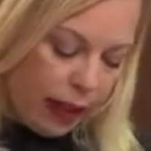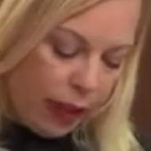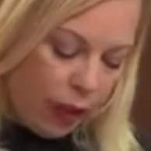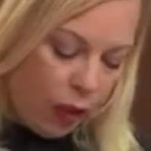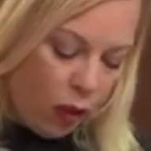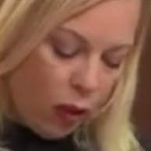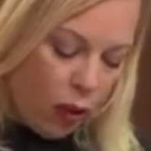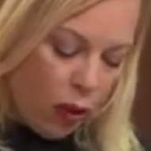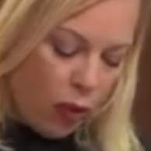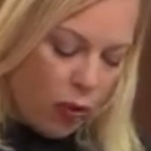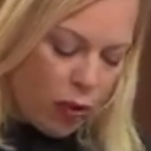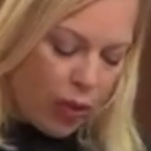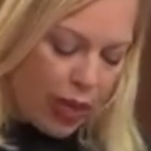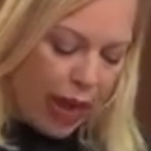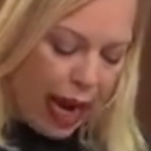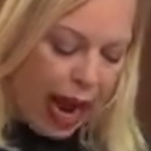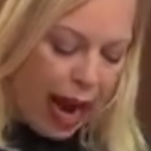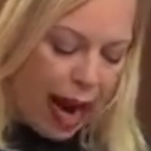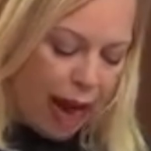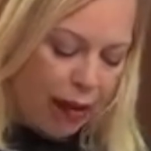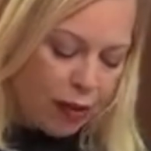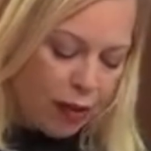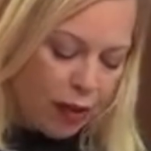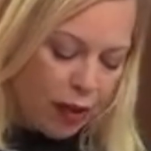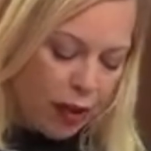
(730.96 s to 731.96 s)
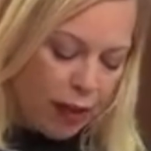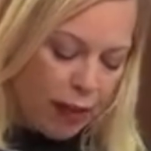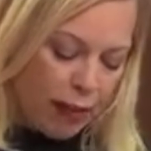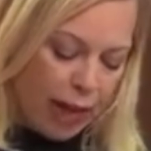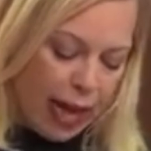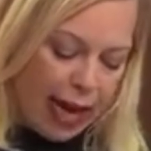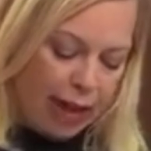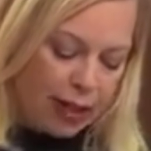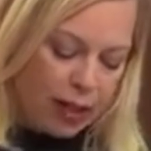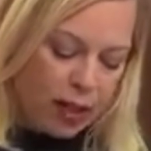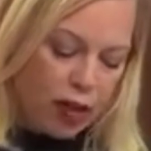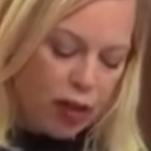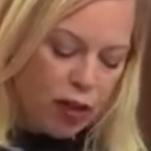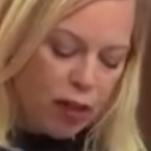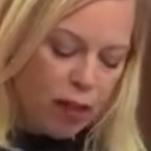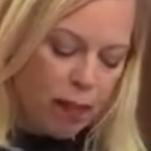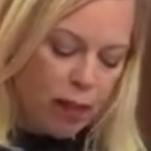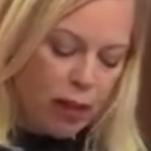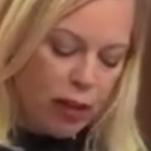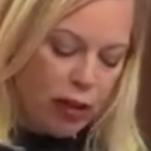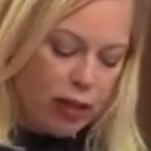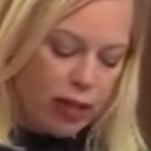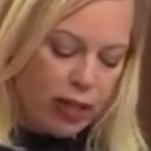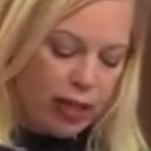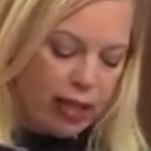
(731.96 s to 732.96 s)
quote, after the passage of
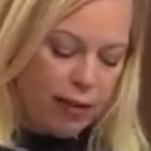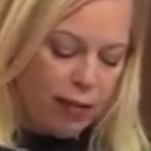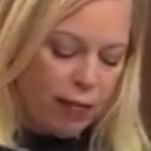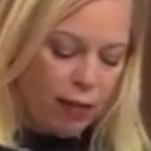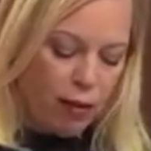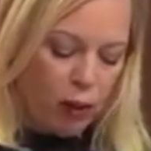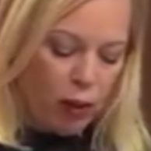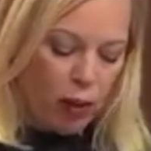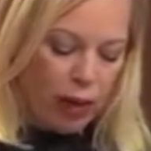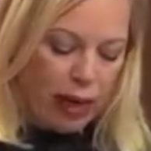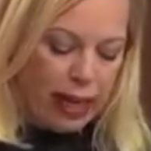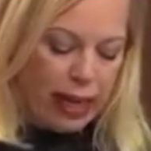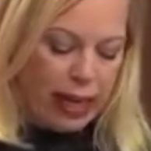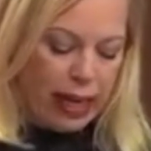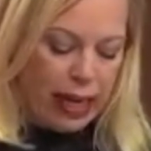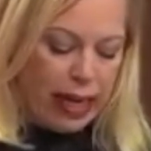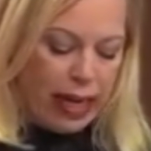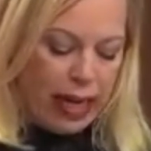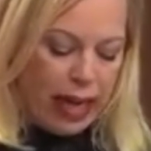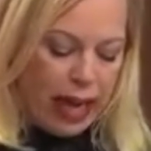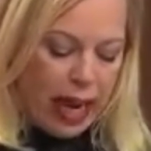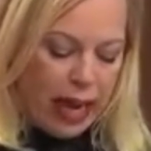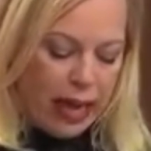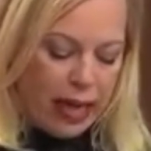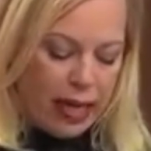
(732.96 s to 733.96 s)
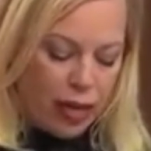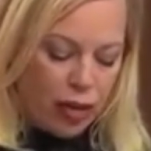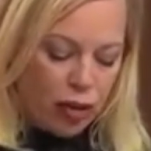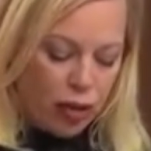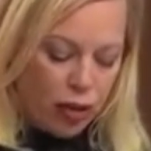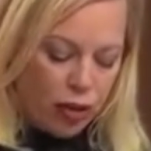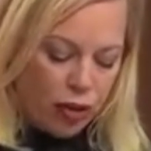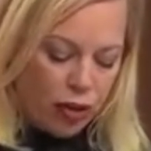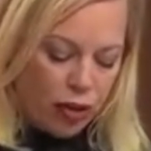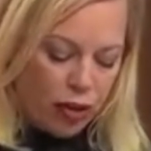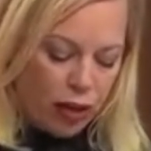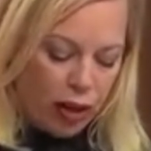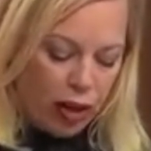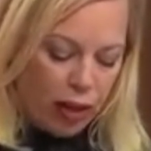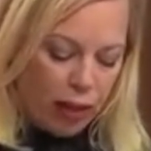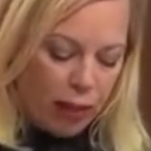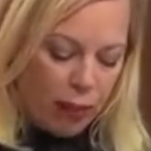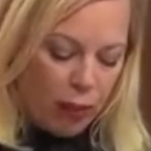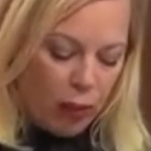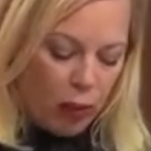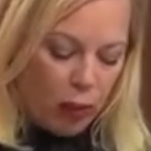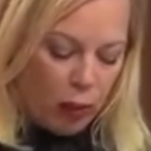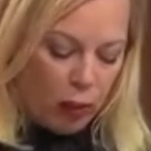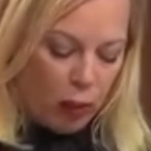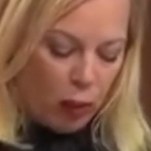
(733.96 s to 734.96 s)
Bill C-40, initial
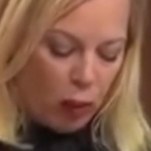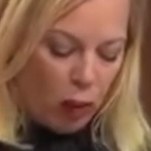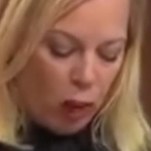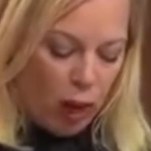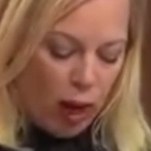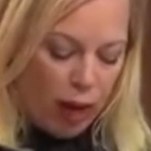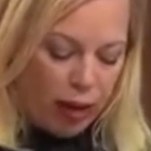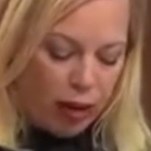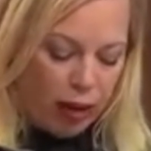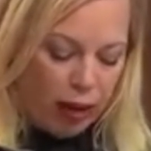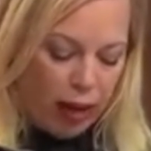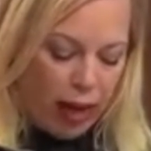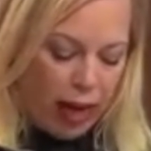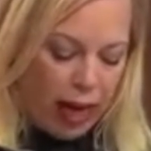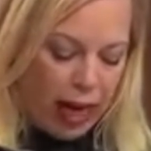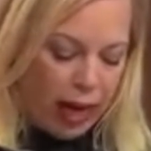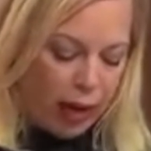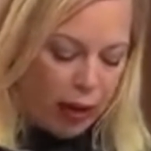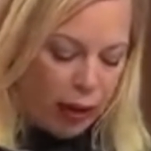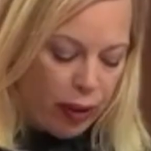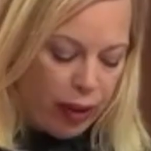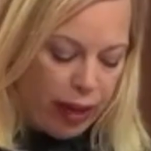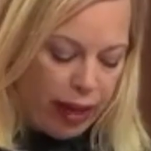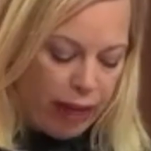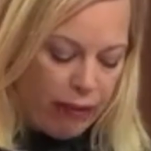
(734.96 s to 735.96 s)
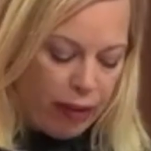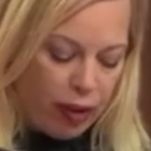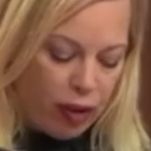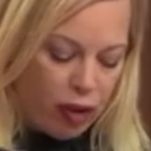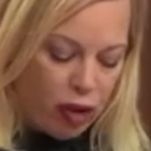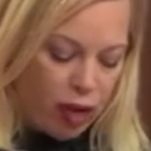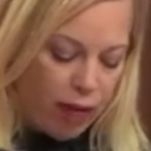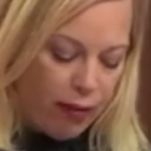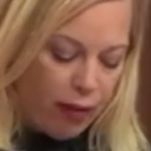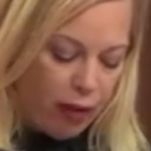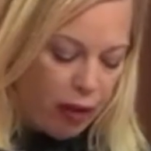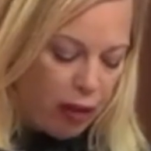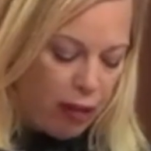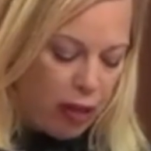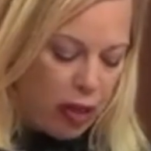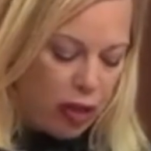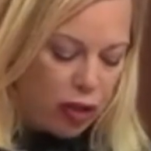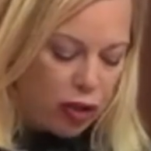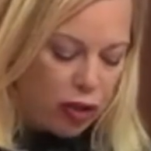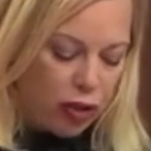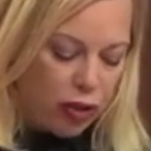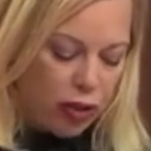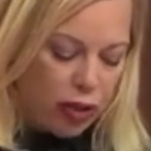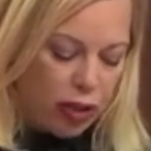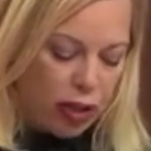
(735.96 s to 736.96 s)
startup will require the hiring of the chief
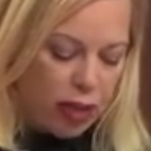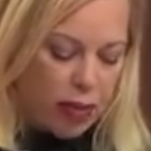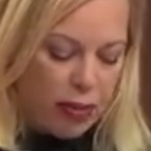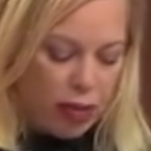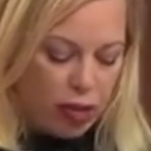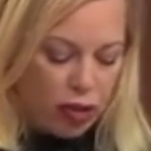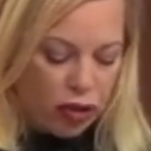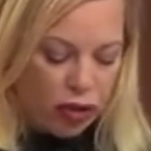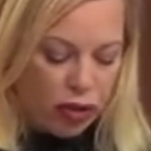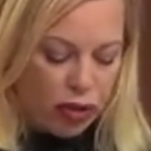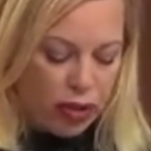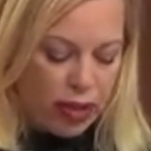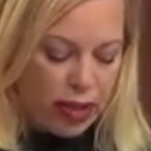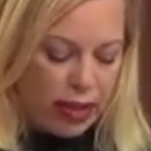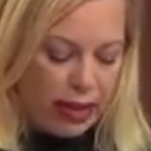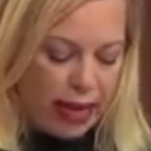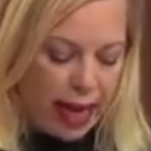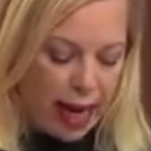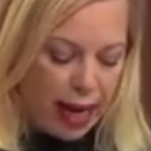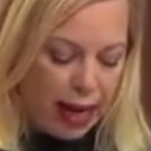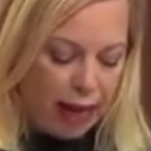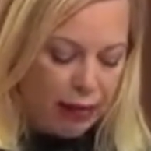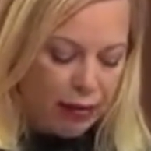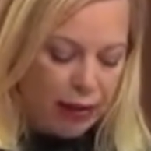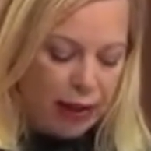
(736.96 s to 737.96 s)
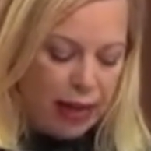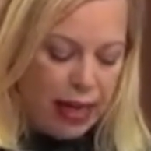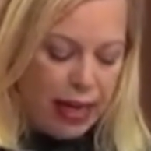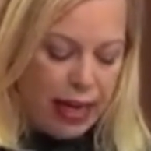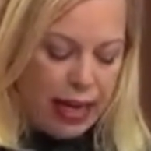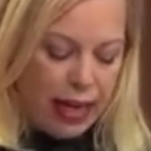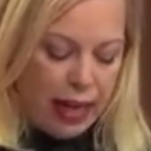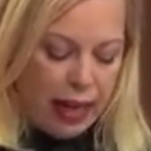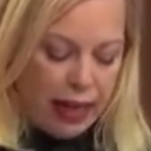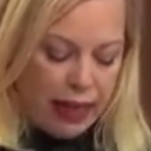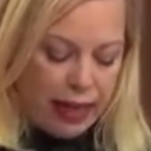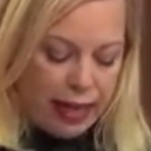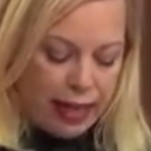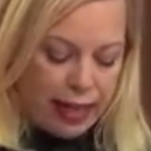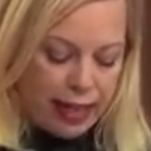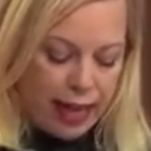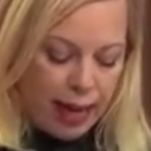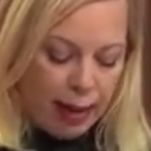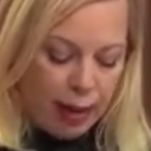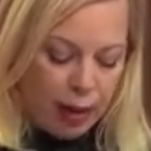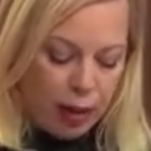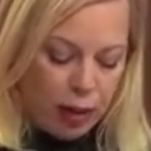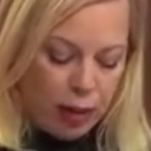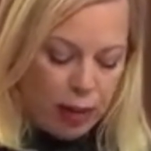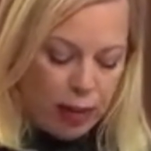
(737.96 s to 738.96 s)
commissioners, commissioners' staff, and the
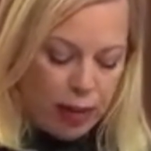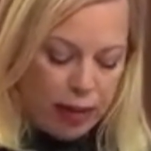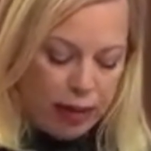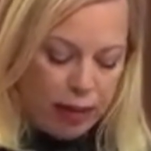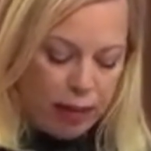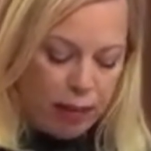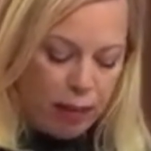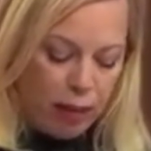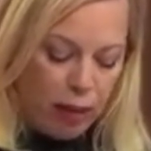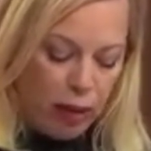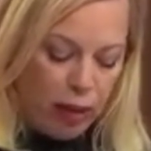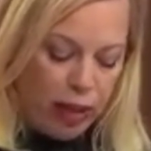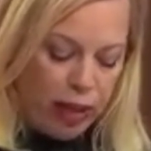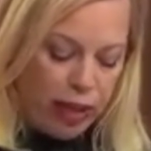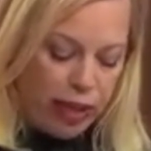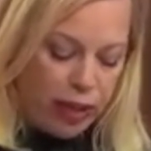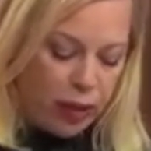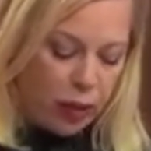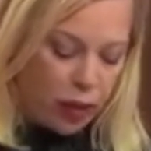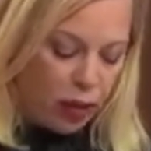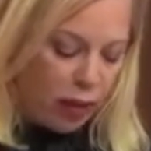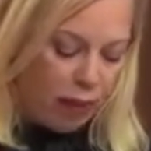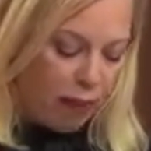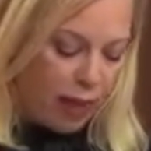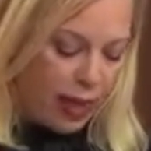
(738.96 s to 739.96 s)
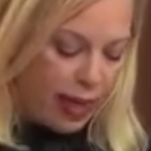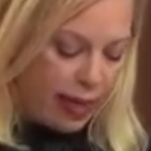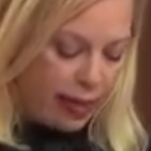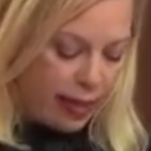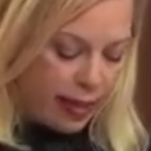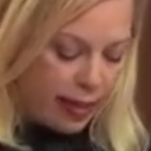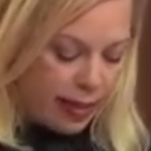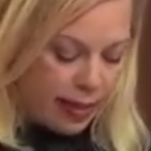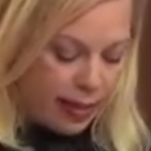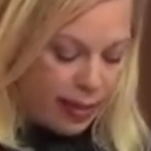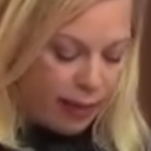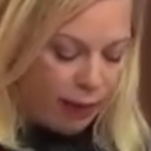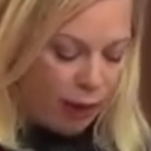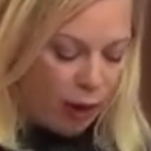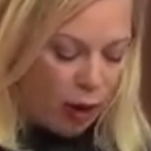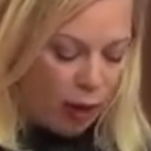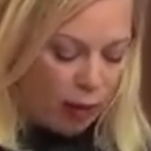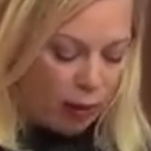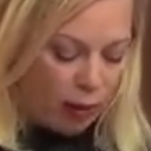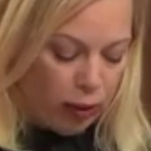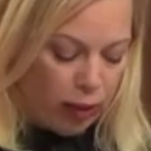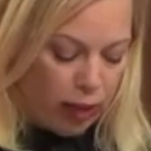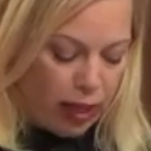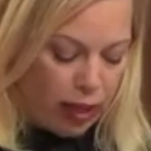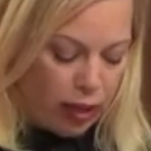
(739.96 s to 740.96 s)
establishment of buildings or a basis of
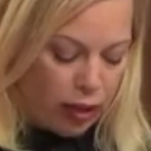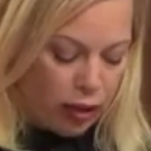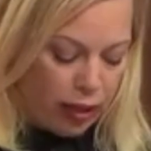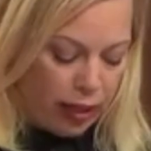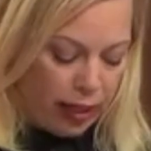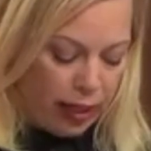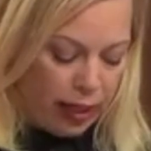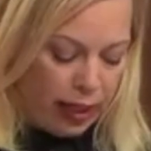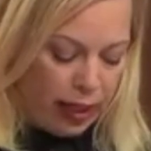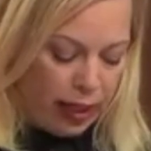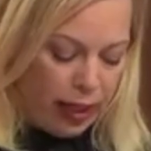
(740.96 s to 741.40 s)
operation.